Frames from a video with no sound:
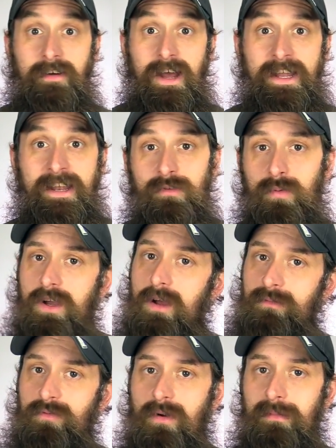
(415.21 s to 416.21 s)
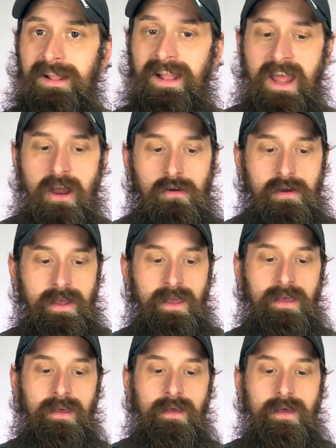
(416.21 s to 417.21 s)
right, next one comes from
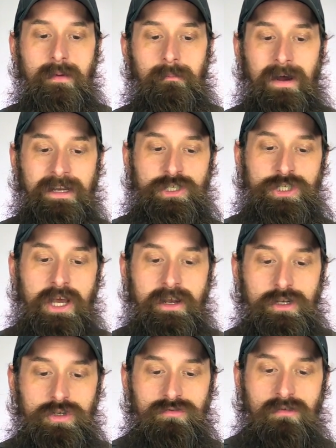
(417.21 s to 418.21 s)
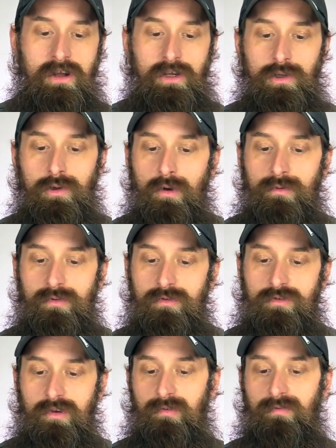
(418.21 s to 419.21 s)
Larry. My Jetta trunk closes
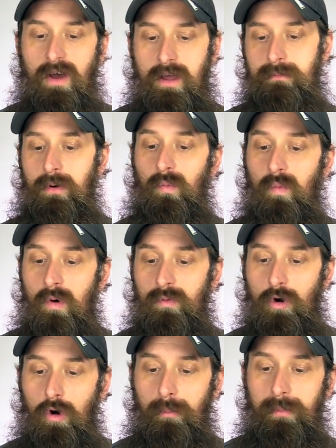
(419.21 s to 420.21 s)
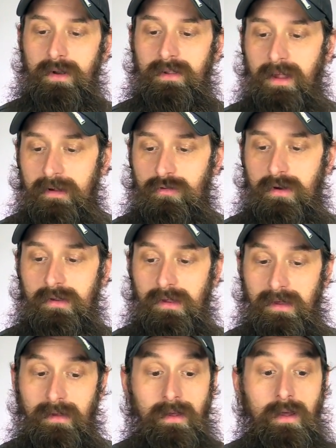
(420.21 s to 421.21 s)
just fine but won't open
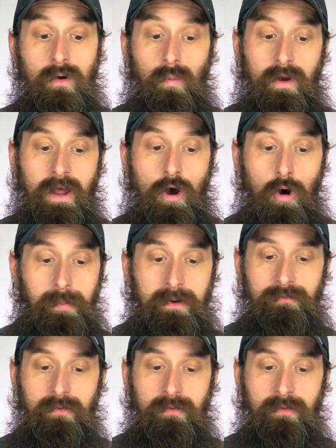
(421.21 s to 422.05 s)
electrically. When I open it